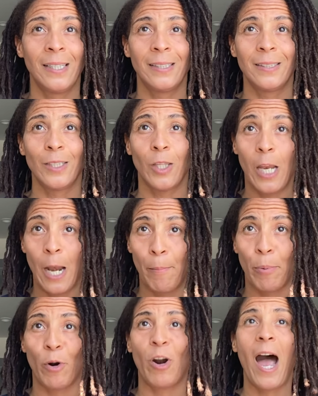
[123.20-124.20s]
so the
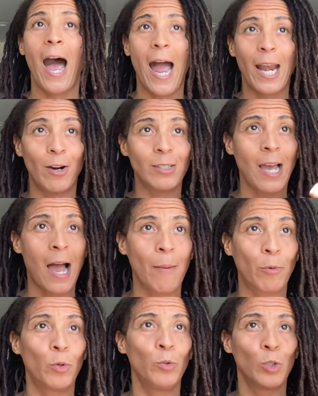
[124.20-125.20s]
emperor hired Tom
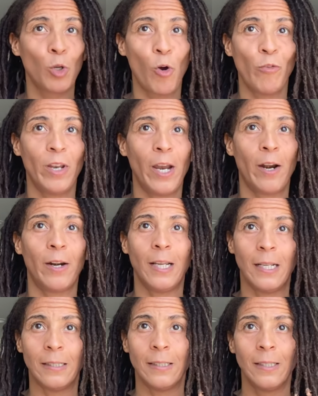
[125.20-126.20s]
Cruise to go over there
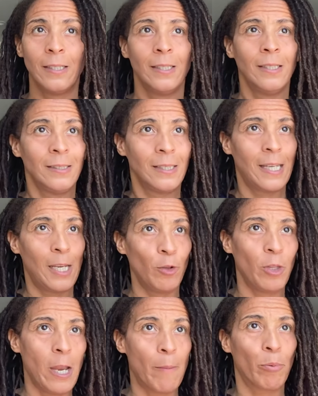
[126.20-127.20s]
and to kill
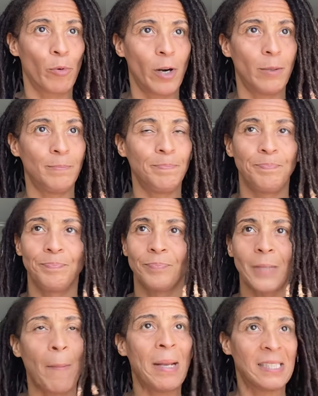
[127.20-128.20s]
the emperor.
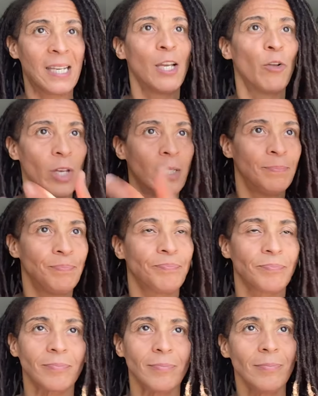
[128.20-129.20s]
I mean, to kill the
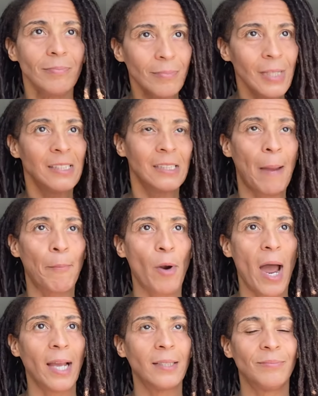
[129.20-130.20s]

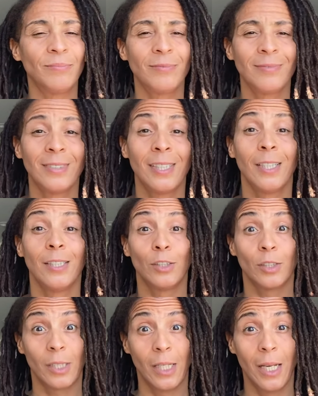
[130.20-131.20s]
samurai.
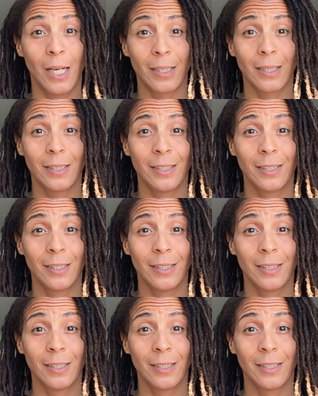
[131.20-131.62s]
So look.